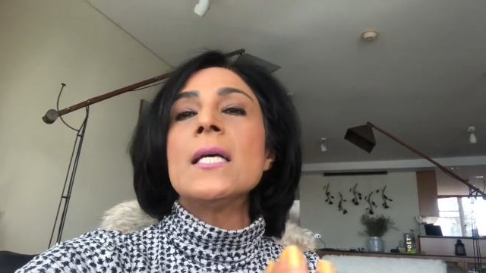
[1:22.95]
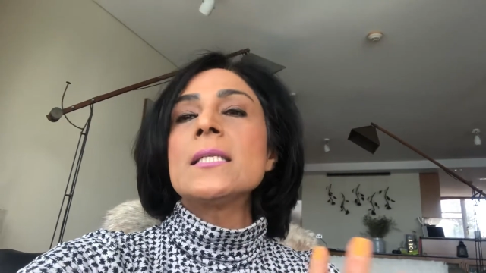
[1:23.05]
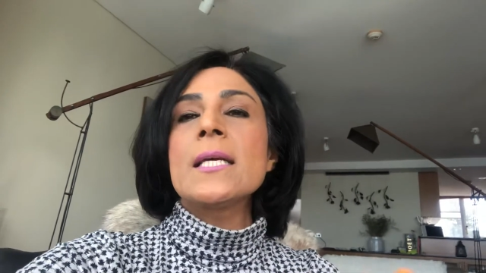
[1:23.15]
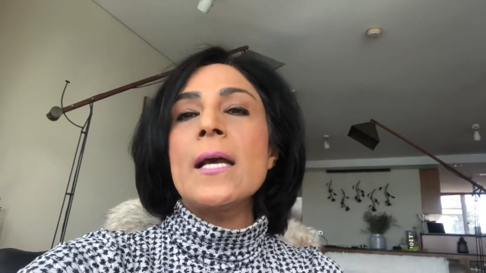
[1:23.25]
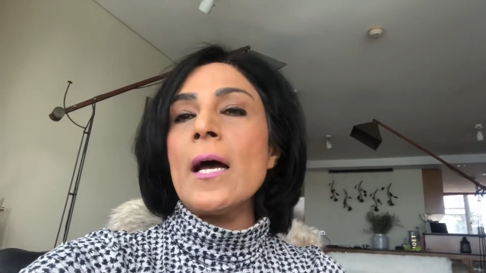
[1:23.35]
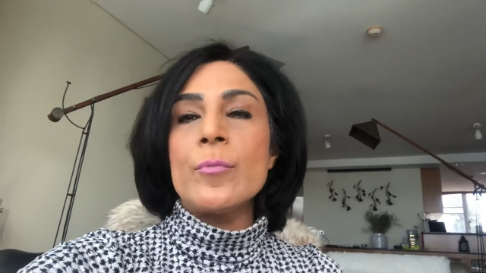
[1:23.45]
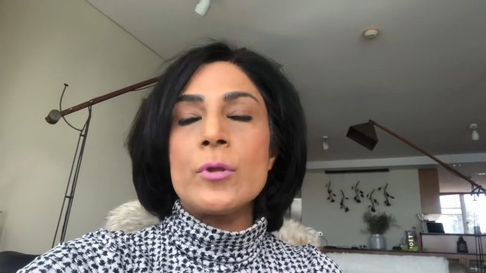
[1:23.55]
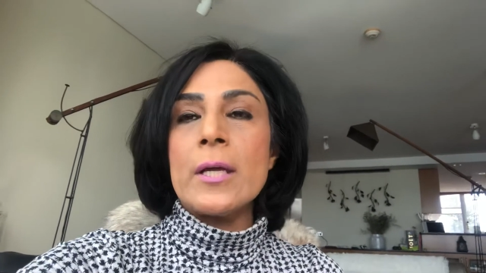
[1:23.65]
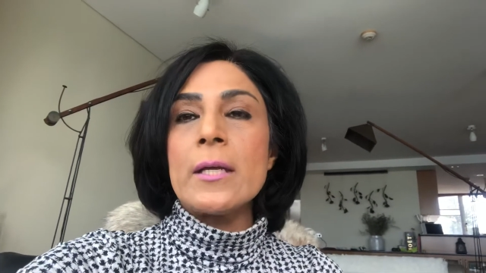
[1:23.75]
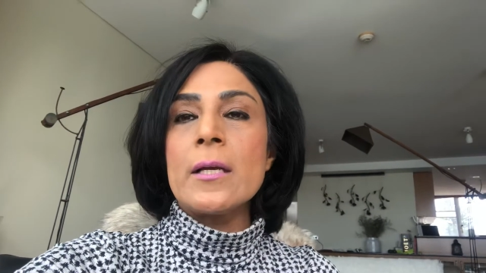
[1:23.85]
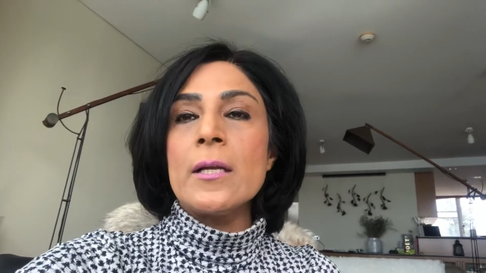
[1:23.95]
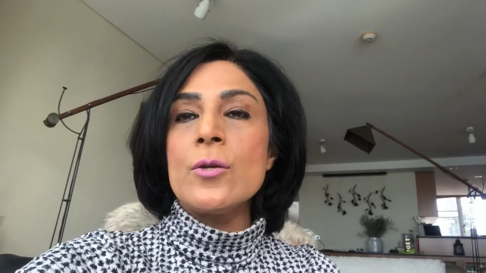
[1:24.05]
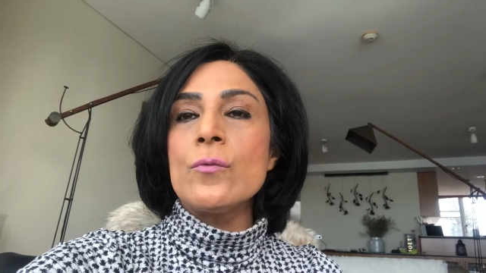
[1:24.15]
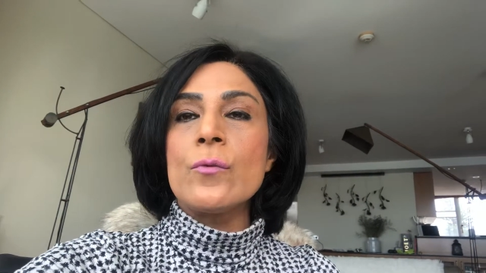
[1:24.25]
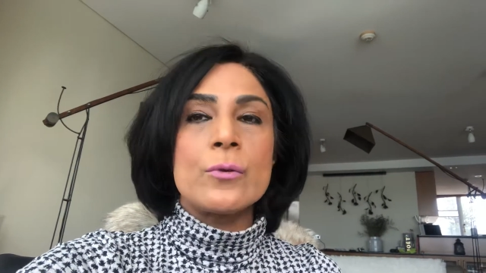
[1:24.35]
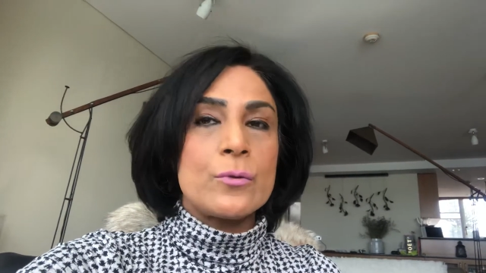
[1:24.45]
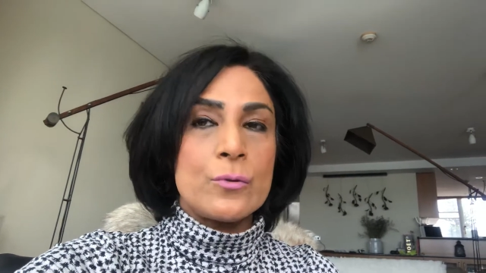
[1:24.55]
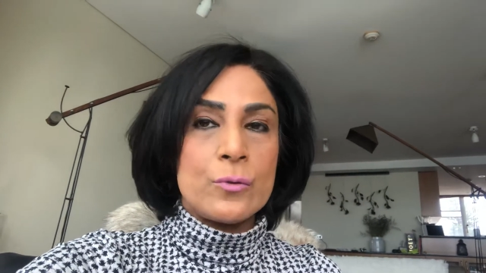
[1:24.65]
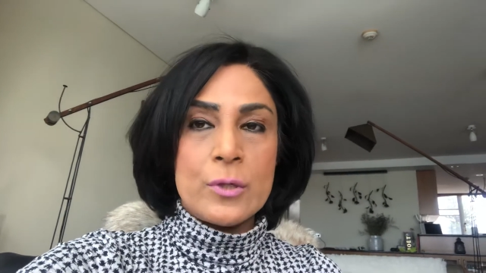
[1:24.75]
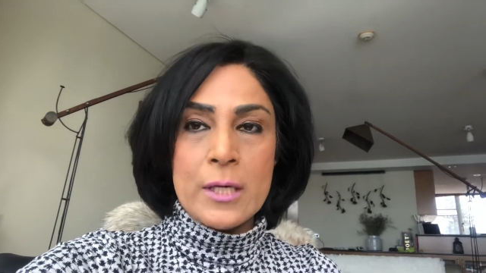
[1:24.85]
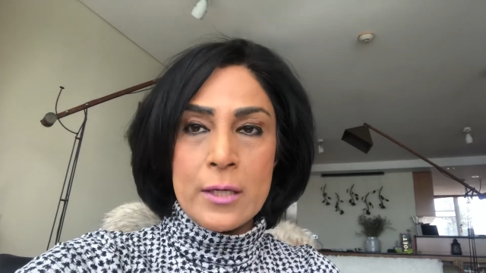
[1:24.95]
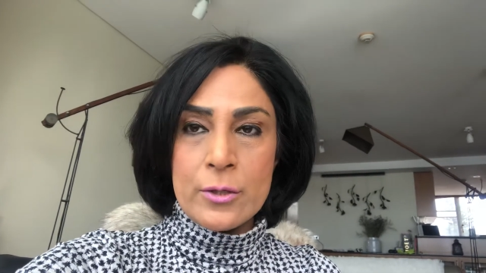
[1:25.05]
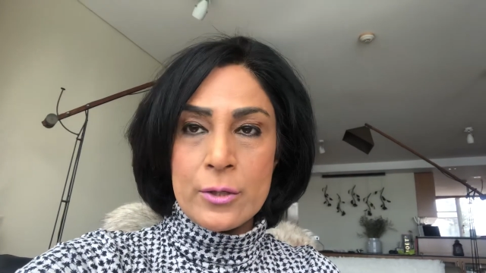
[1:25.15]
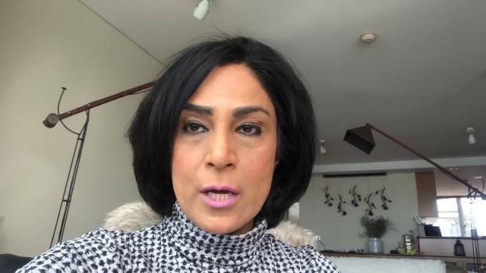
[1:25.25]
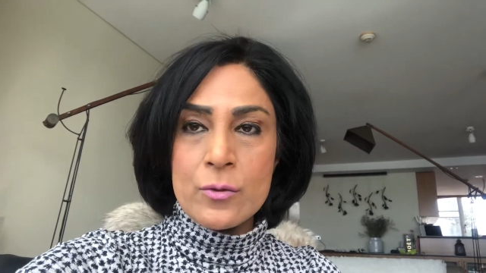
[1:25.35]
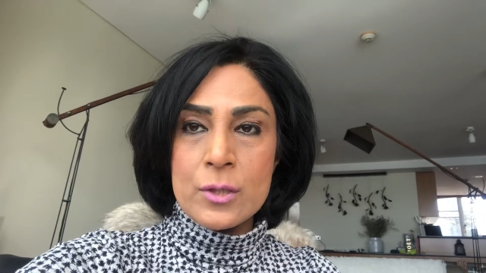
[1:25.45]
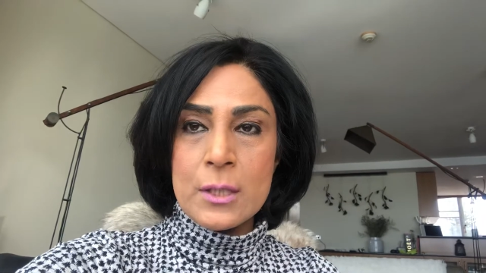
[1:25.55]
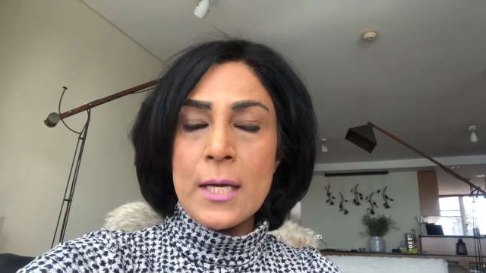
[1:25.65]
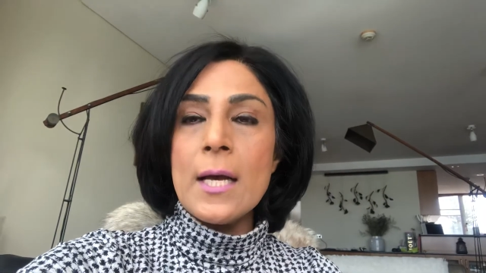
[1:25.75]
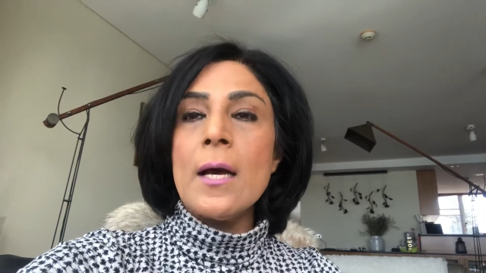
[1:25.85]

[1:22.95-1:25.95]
Say hypothetically you've got 2 to 300,000